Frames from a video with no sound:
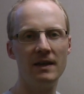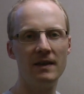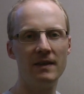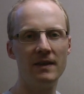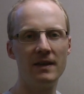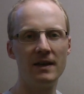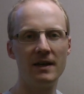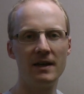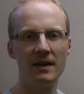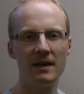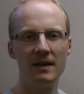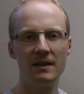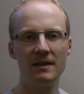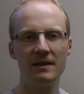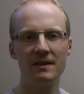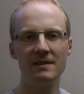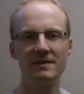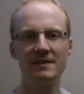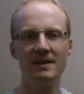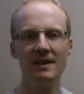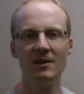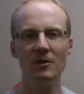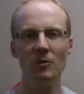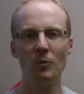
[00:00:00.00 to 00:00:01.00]
the, the
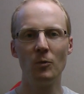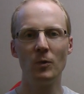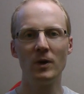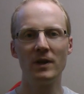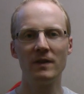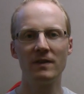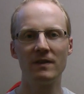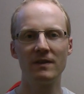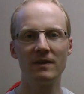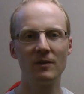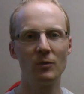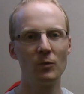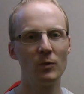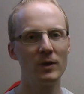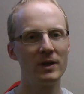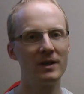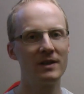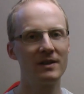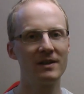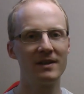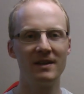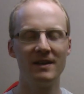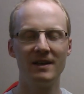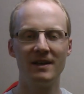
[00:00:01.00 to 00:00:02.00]
thing with,
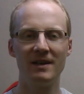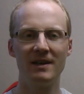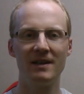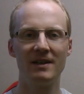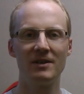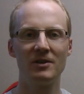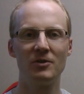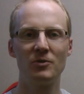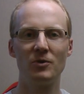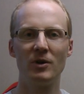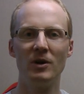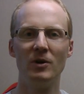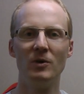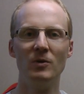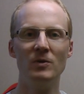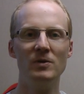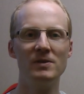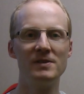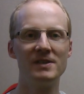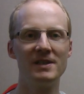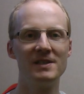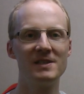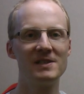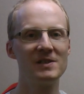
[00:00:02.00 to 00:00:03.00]
with uh,
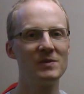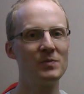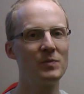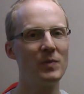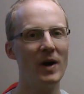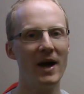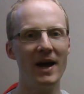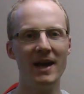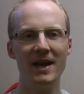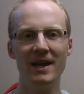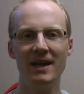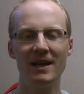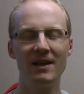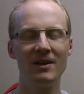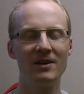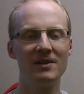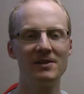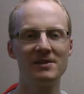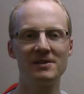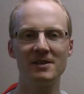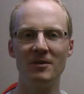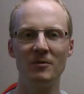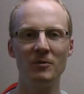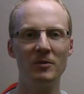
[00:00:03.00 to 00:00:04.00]
drones and spying
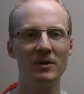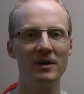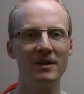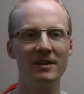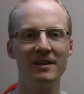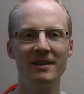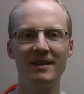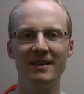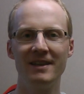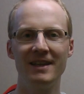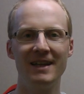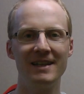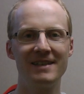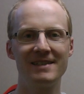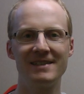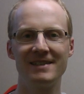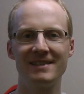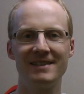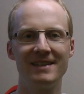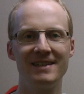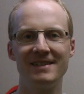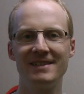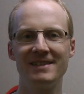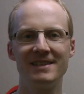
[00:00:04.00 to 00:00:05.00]
on someone,
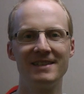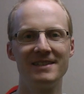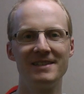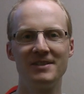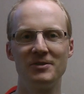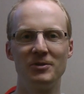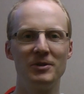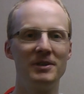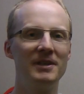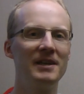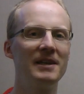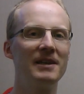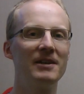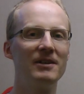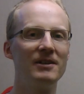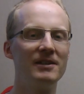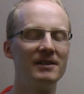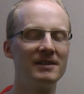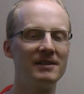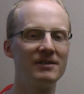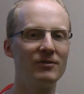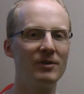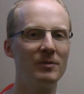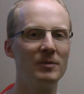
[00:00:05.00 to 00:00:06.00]
that's, that's just
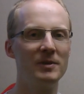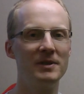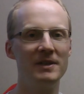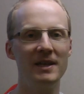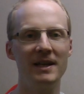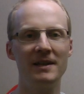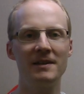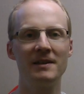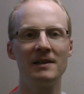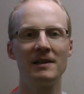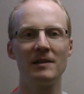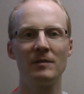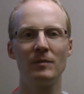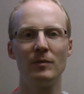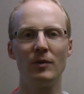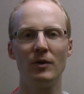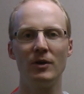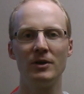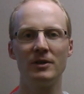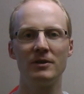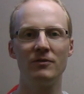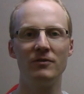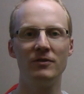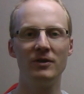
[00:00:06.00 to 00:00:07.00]
ridiculous from a technical
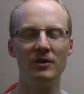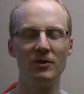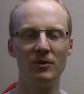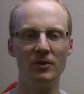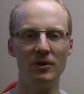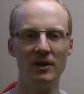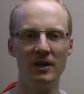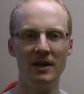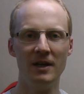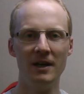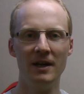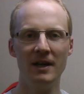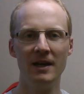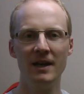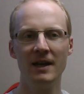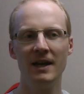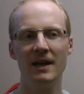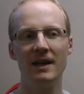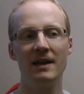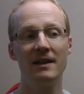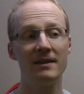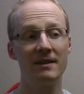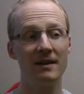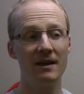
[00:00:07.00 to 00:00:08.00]
point of view.
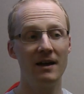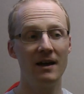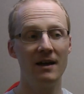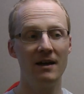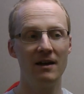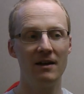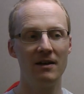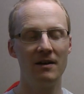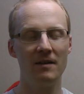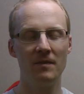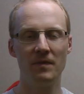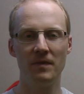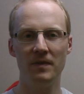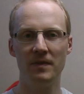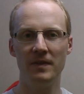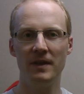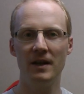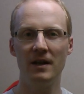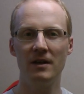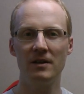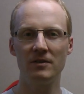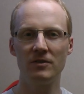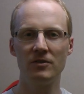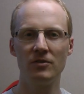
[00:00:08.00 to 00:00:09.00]
And uh,
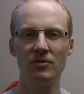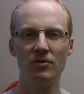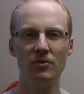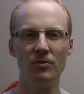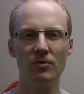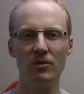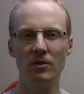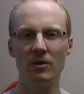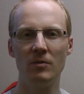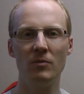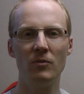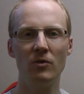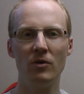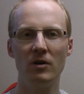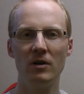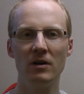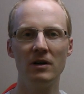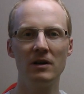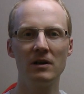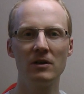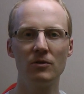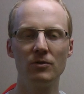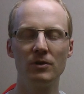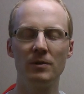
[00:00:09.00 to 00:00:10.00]
there are two or
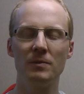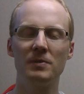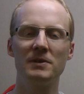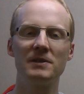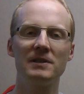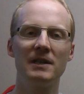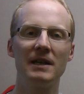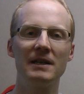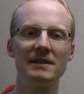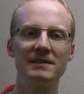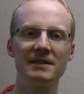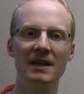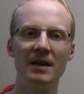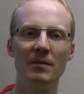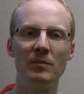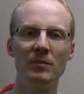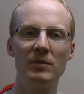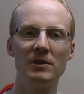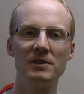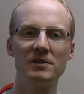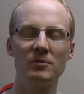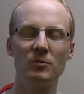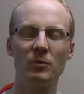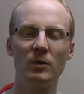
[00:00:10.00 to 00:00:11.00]
more good
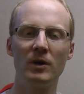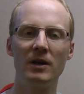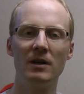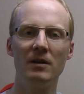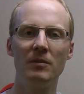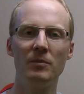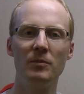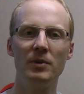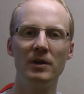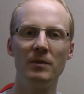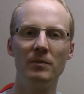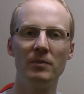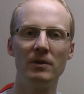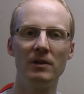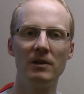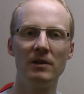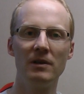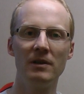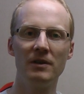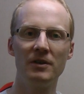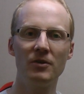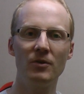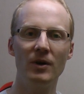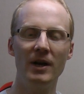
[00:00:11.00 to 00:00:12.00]
examples where
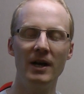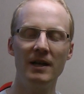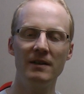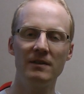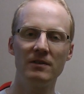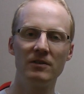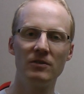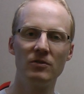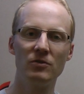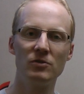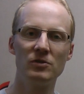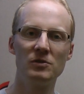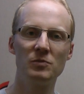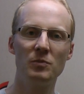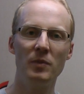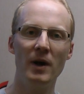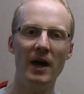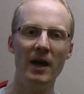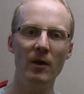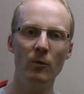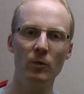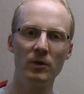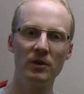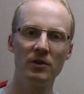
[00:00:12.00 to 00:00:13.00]
people tried to
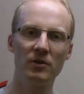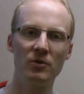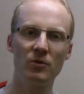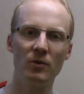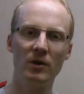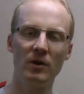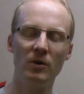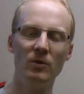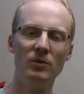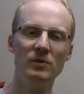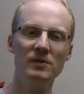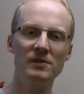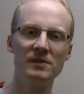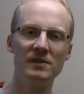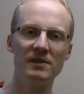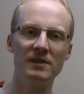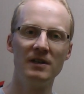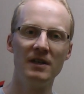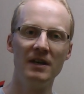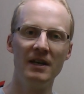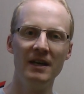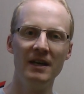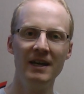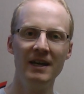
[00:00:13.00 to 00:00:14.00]
spy with drones
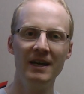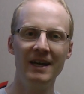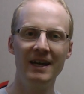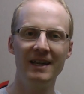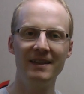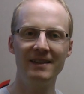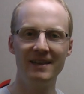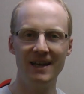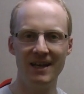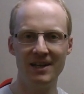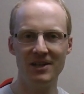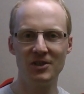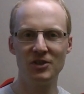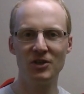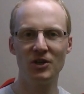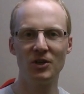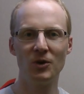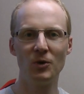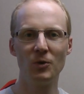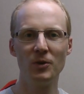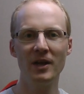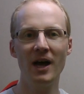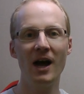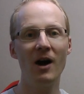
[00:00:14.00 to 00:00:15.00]
and then
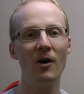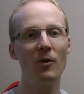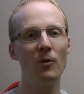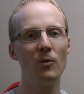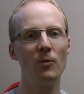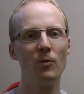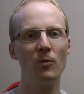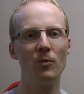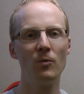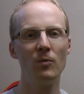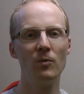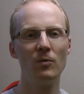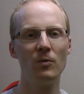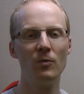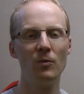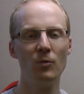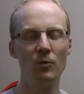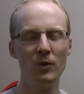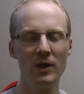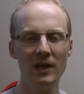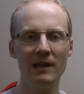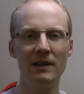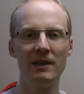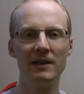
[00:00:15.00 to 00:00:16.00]
showed how
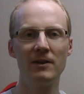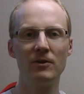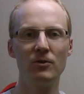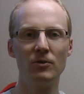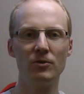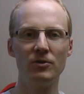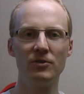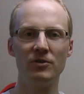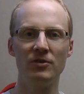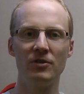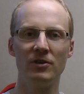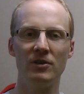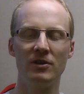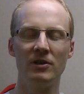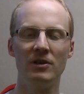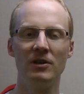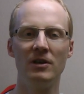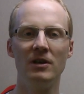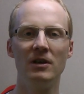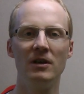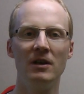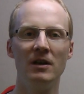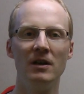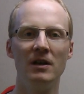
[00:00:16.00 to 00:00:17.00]
really good
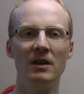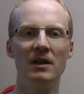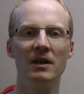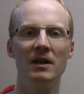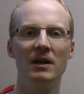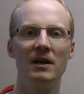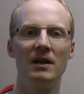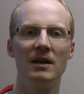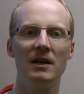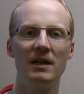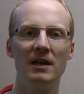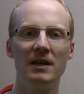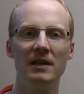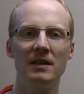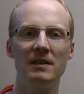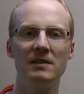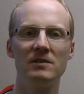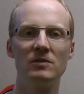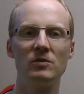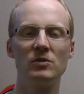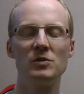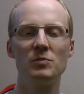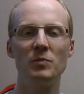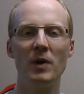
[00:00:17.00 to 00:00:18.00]
uh, it
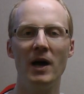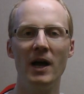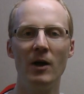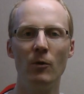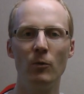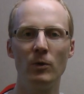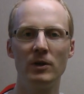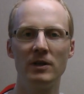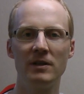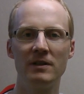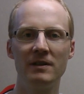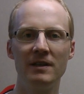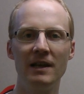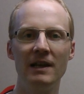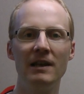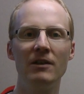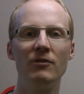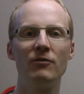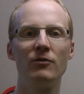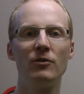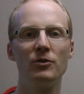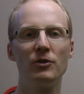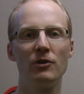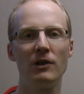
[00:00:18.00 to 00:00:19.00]
is to spy with
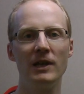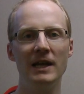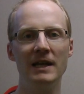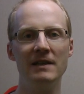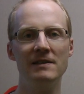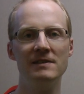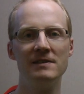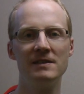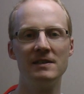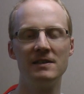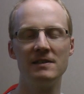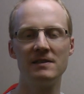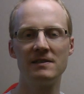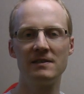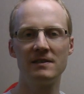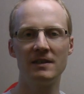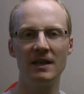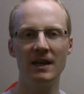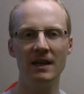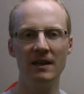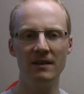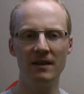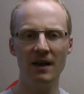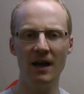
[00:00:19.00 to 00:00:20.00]
telephoto lenses,
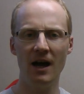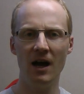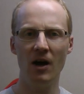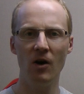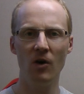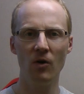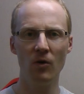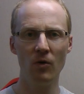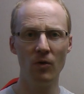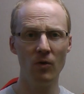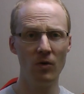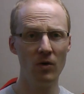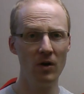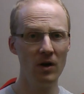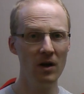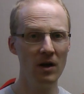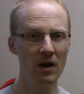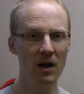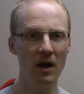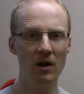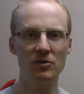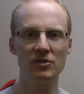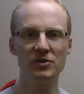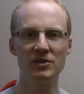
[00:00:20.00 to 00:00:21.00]
and how
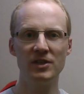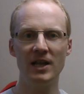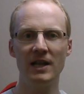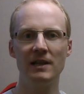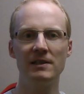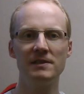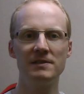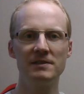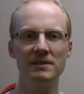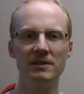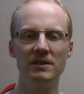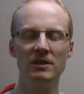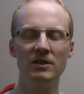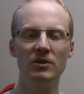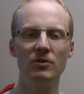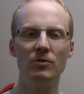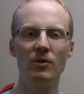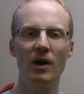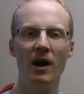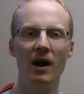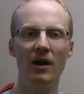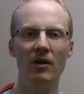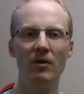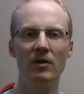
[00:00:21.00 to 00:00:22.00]
how stealthy
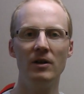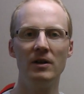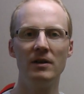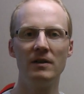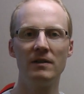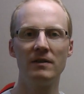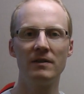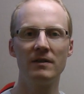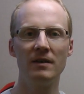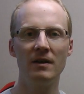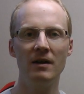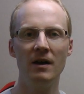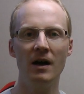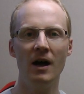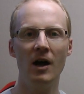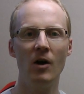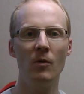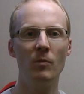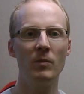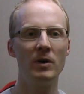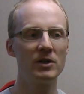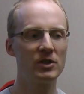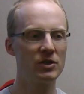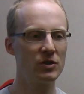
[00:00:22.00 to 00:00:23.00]
you are and
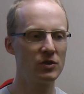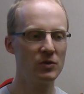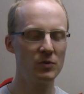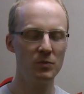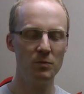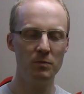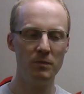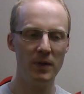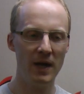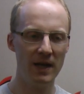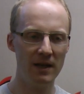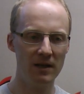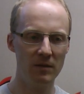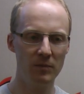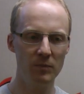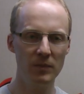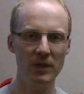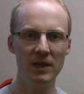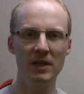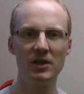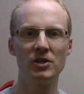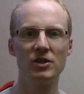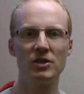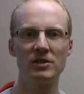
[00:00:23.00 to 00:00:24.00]
how much better
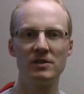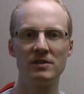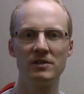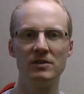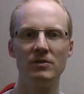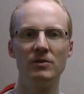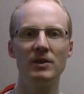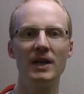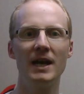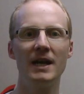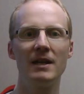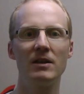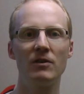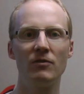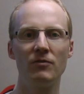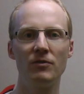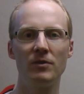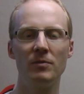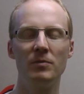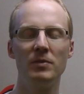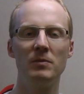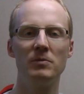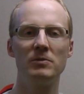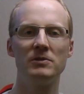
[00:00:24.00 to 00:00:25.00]
pictures you get of
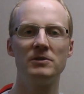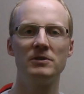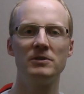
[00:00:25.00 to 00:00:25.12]
the people